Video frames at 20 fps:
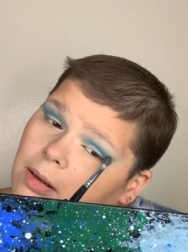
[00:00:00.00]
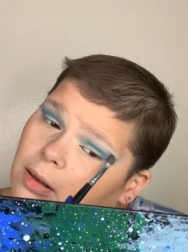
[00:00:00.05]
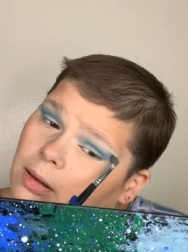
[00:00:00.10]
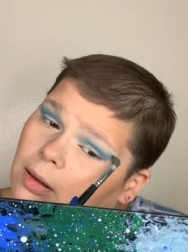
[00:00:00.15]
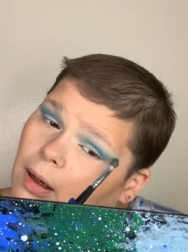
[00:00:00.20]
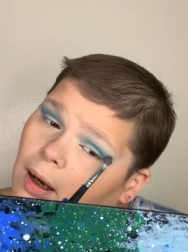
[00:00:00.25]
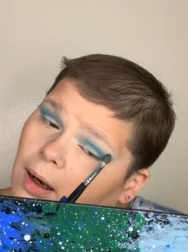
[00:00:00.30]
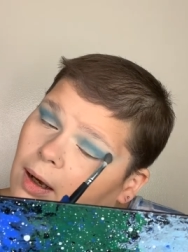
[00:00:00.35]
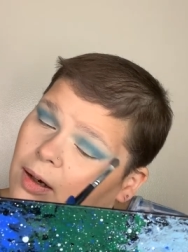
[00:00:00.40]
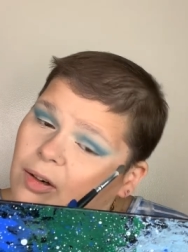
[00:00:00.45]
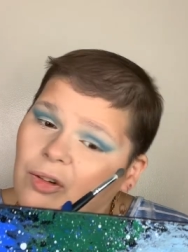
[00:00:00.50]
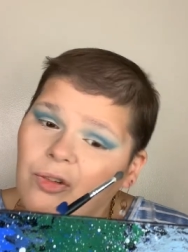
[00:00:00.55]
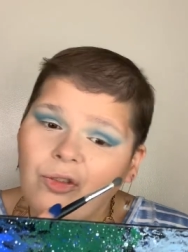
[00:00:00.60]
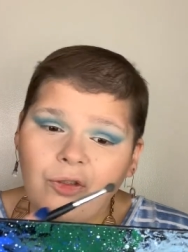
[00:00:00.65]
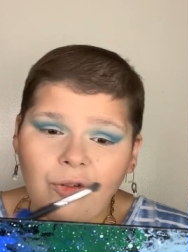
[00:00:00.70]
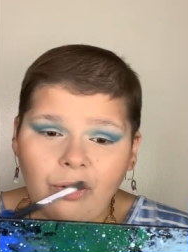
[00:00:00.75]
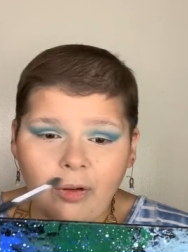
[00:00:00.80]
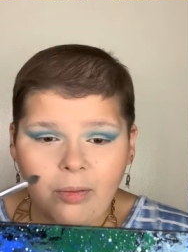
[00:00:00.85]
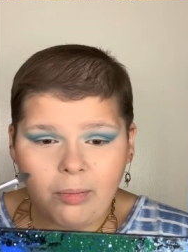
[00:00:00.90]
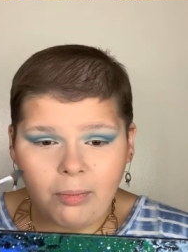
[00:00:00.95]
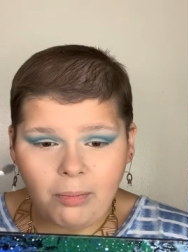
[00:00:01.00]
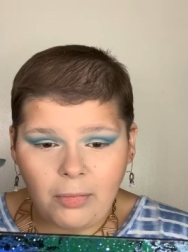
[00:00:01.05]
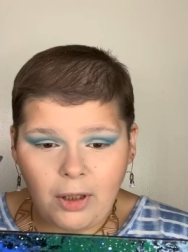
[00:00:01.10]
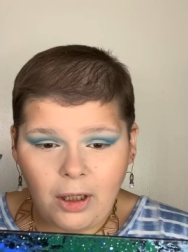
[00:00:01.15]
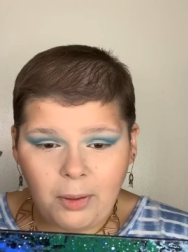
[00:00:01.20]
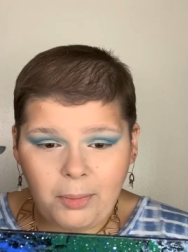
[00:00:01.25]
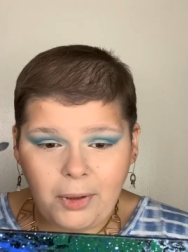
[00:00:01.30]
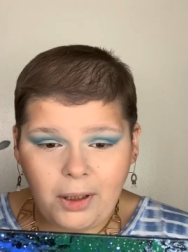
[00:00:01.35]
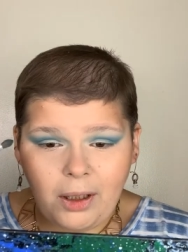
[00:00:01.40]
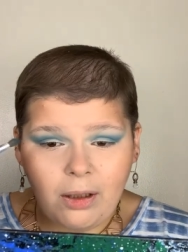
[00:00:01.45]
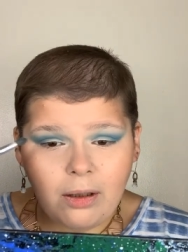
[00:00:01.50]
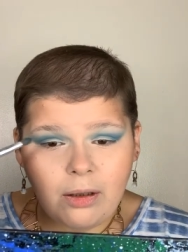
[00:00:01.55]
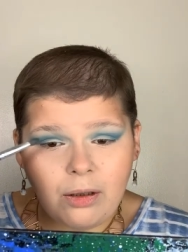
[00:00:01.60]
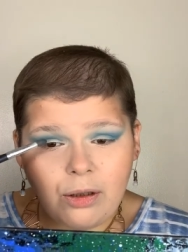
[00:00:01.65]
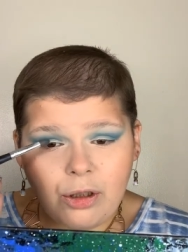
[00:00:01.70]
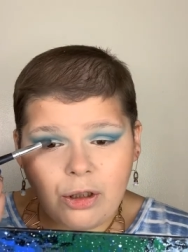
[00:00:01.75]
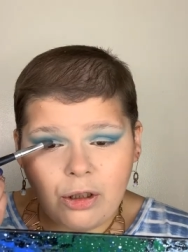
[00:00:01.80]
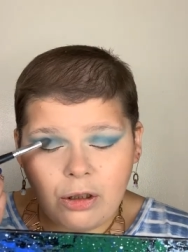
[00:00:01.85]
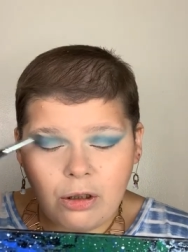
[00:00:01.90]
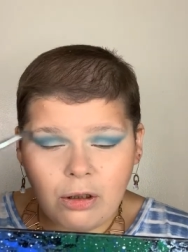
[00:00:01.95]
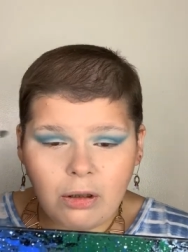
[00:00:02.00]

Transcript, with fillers: and kind of Mimi-ish.